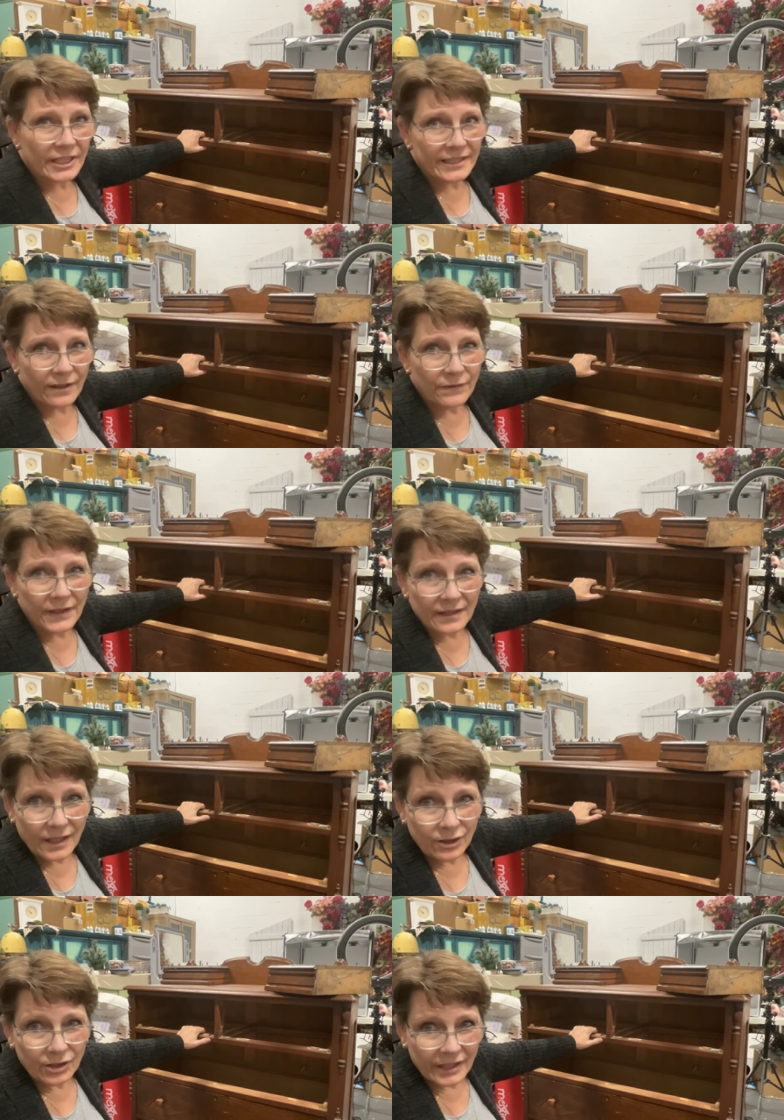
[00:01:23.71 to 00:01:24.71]
like they fit. They
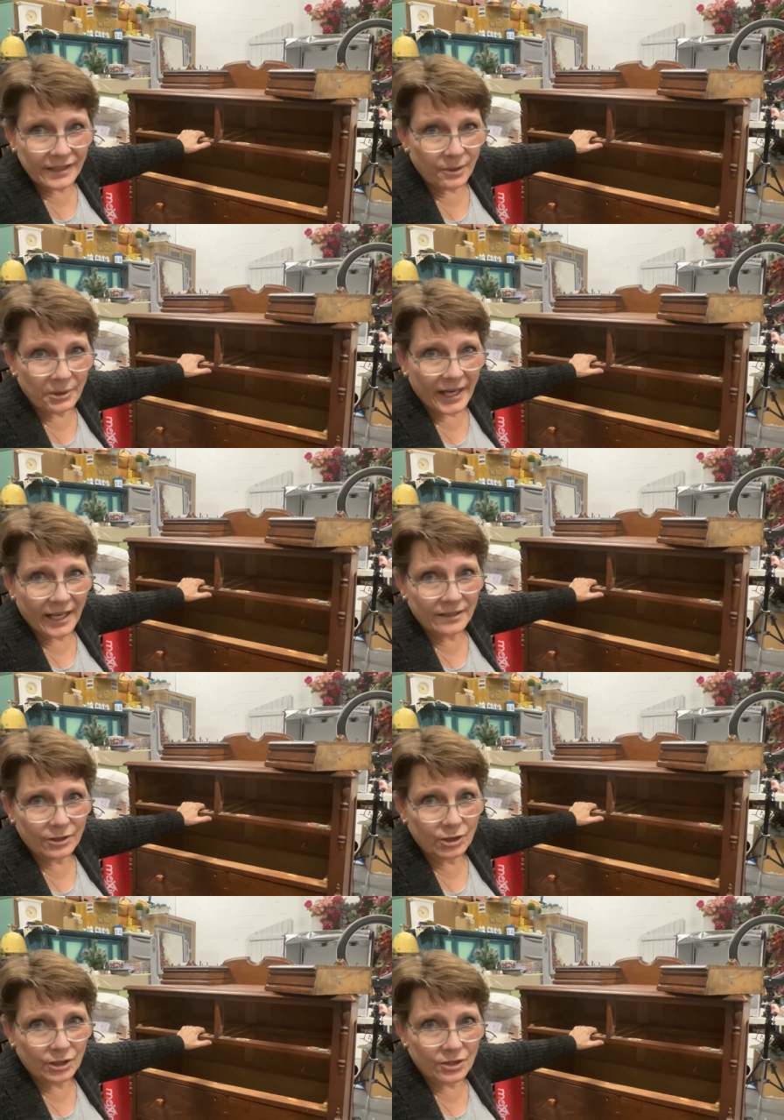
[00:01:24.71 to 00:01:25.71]
look like they were
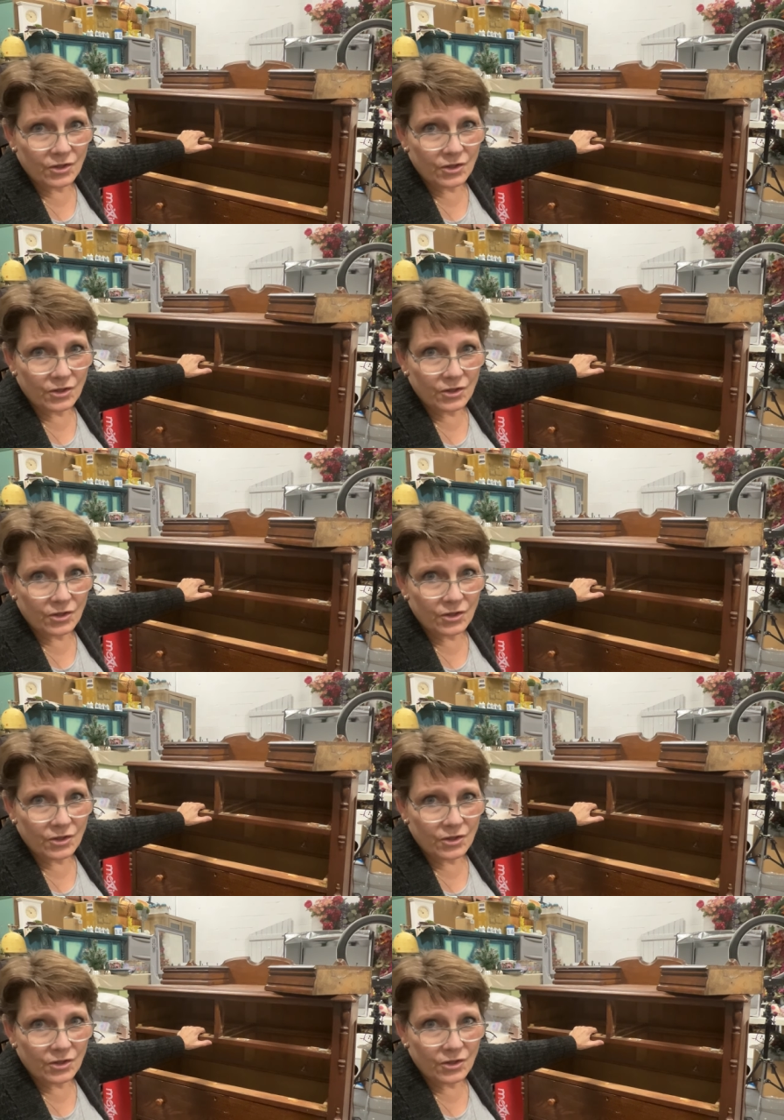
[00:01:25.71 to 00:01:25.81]
added on.